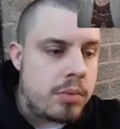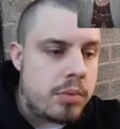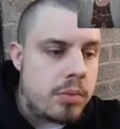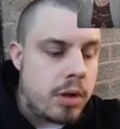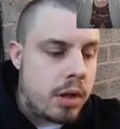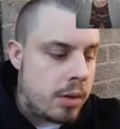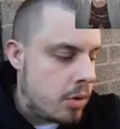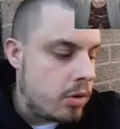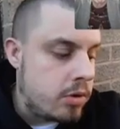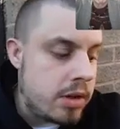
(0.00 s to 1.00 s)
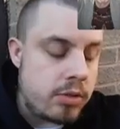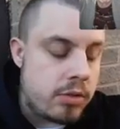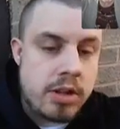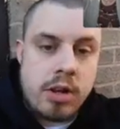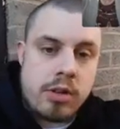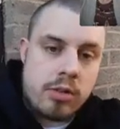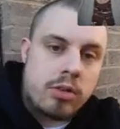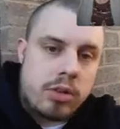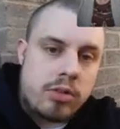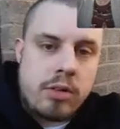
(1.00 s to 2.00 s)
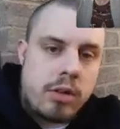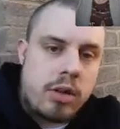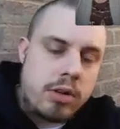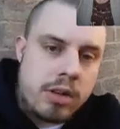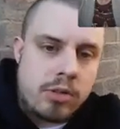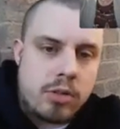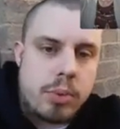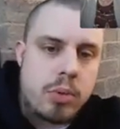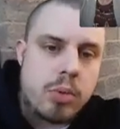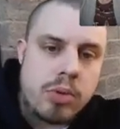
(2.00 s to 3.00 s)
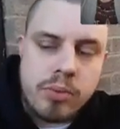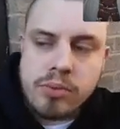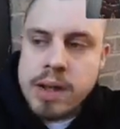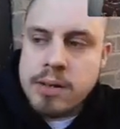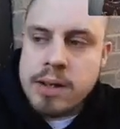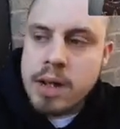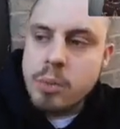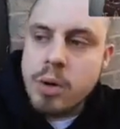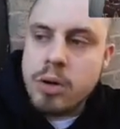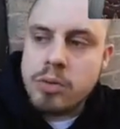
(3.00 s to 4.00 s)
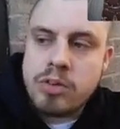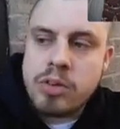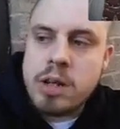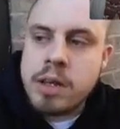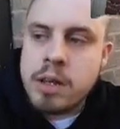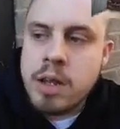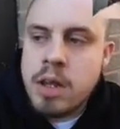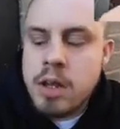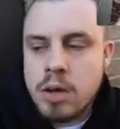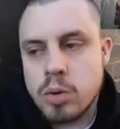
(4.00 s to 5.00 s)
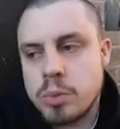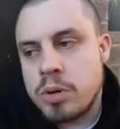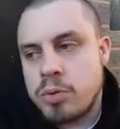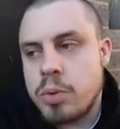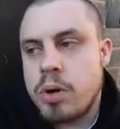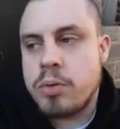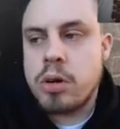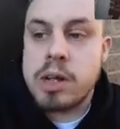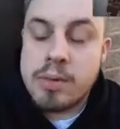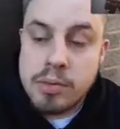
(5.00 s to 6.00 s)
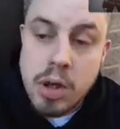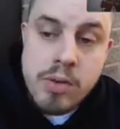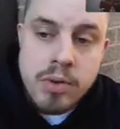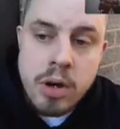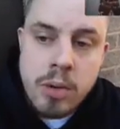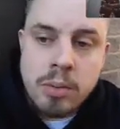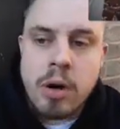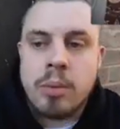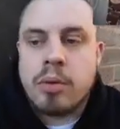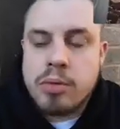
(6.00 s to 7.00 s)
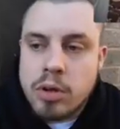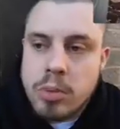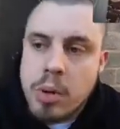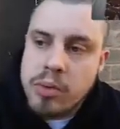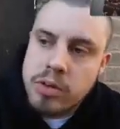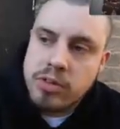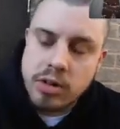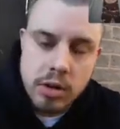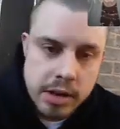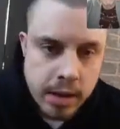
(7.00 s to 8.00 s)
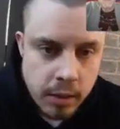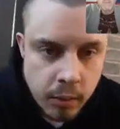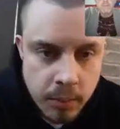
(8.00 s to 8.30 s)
hoodies. DJ Toxic his hoodies, supporters and fans, and that what I was selling. All the ones what I've got left over, I've took them off the site now,